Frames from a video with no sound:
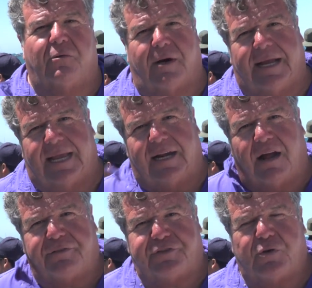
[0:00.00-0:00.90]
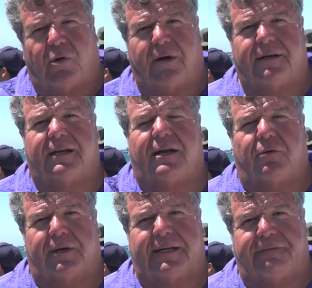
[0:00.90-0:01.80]
We'll head offshore
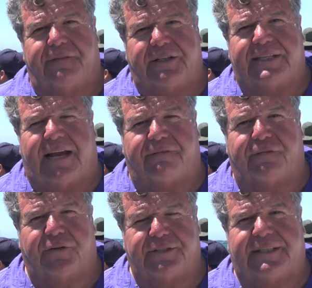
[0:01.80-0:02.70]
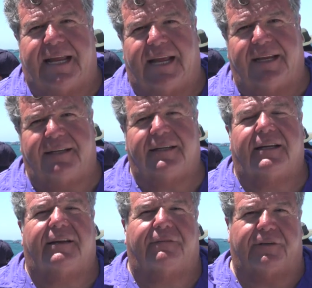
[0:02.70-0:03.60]
we're gonna fish out first day
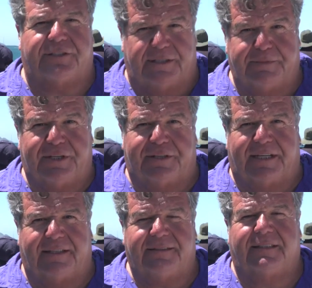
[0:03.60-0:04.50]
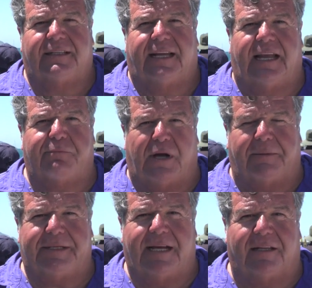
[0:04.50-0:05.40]
for some tuna and
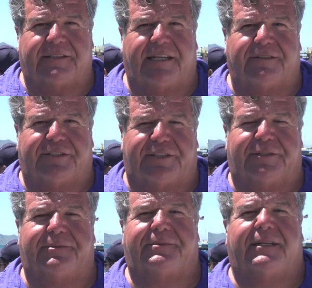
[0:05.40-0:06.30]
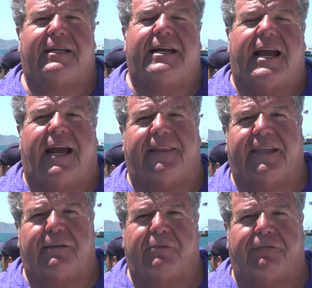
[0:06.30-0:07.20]
probably yellowtail too. And
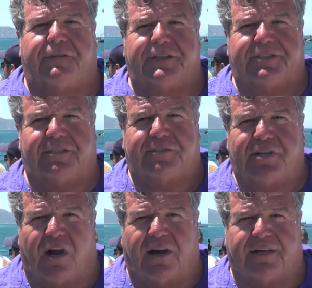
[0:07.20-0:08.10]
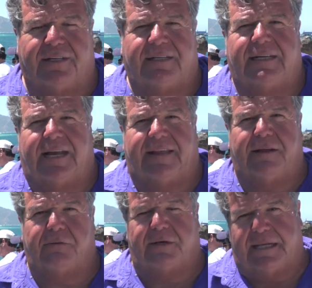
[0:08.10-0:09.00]
then we'll fish till dark and
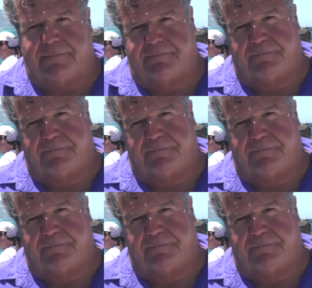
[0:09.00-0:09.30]
then we'll get